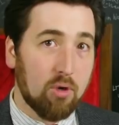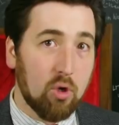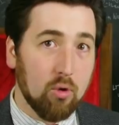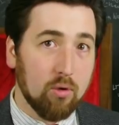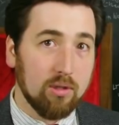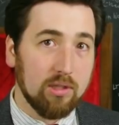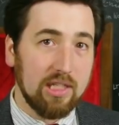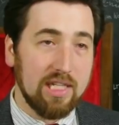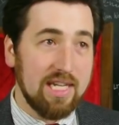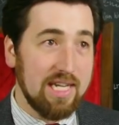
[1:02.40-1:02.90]

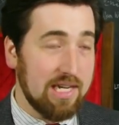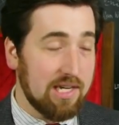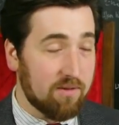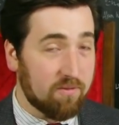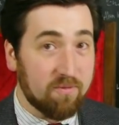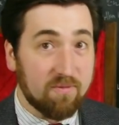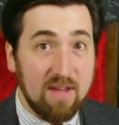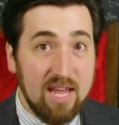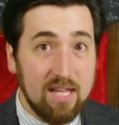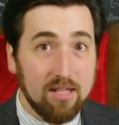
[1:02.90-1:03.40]
poorly
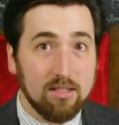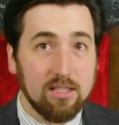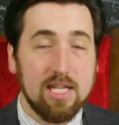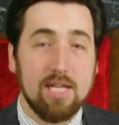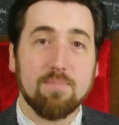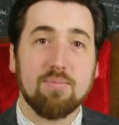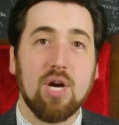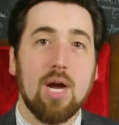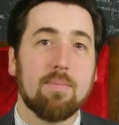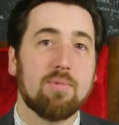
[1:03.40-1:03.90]
and fail
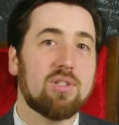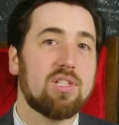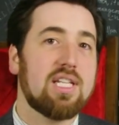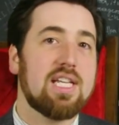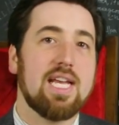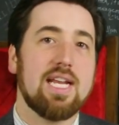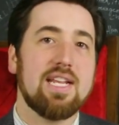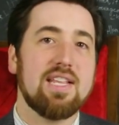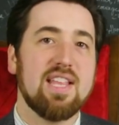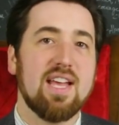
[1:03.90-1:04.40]
at
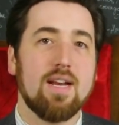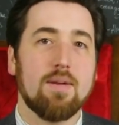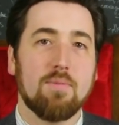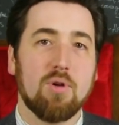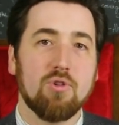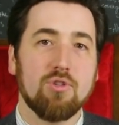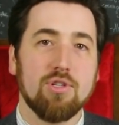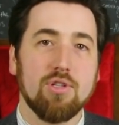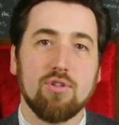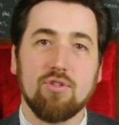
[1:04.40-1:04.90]
properly getting that
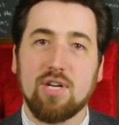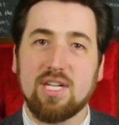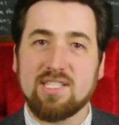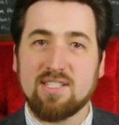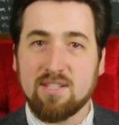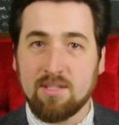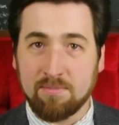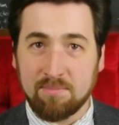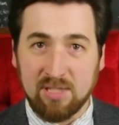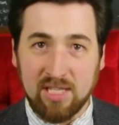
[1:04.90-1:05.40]
emotion
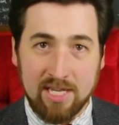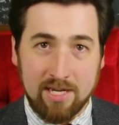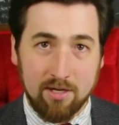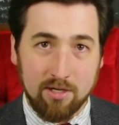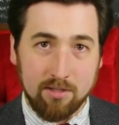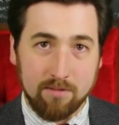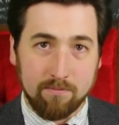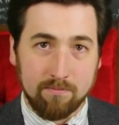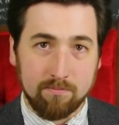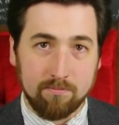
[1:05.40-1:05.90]
across to the
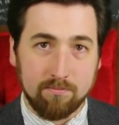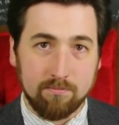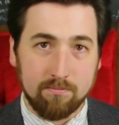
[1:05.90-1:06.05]
player.